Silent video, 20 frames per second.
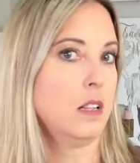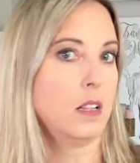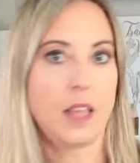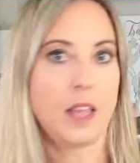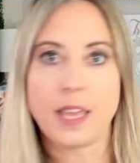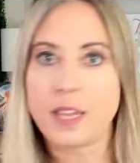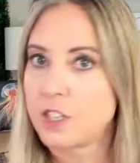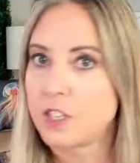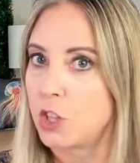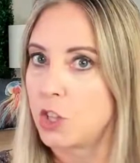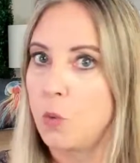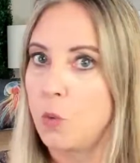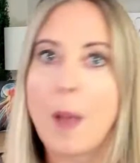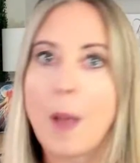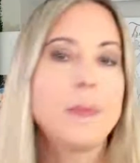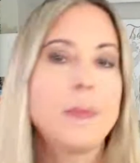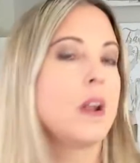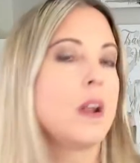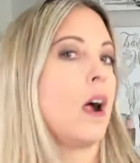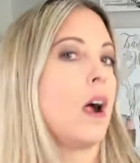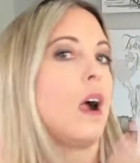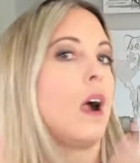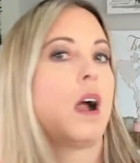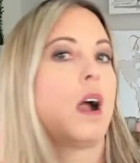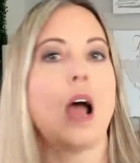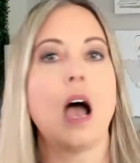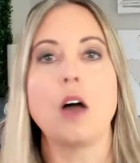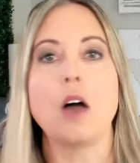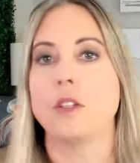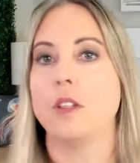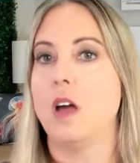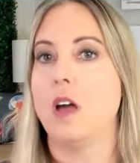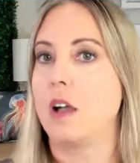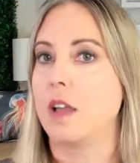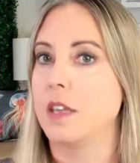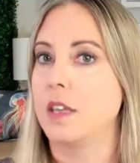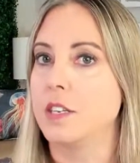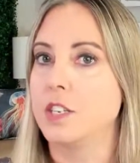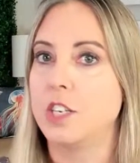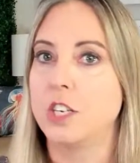link to the webinar, how to
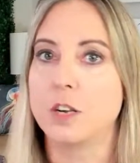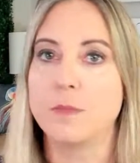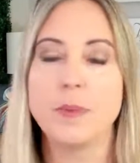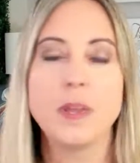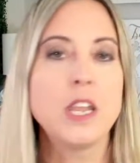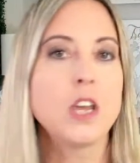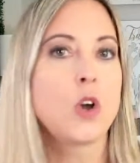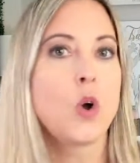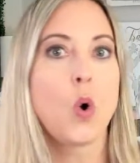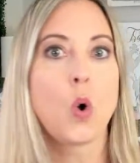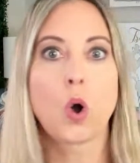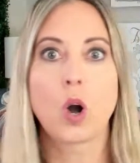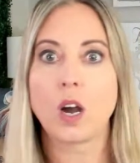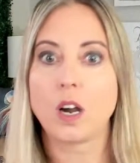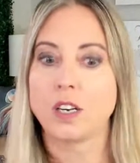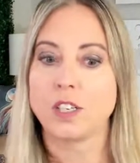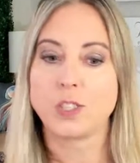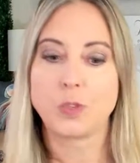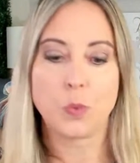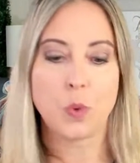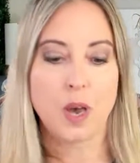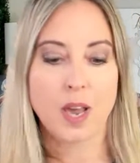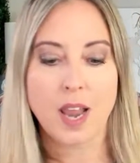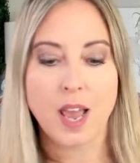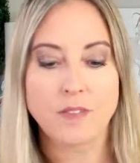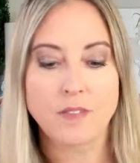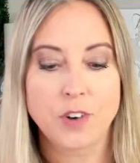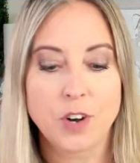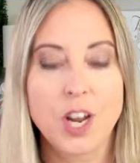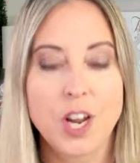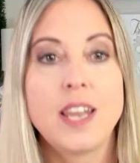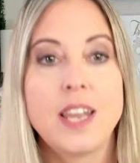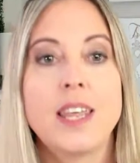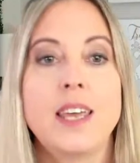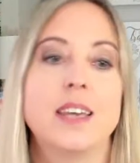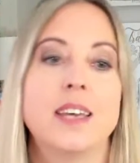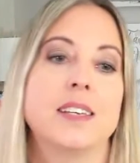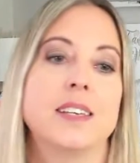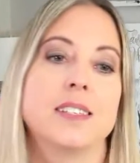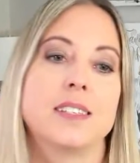log into your mini course, whatever it
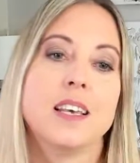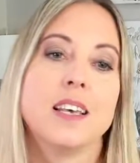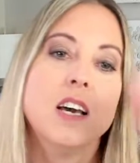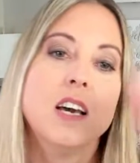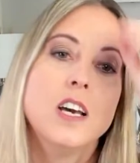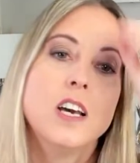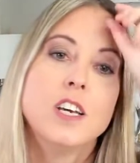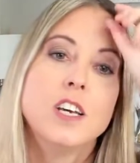is.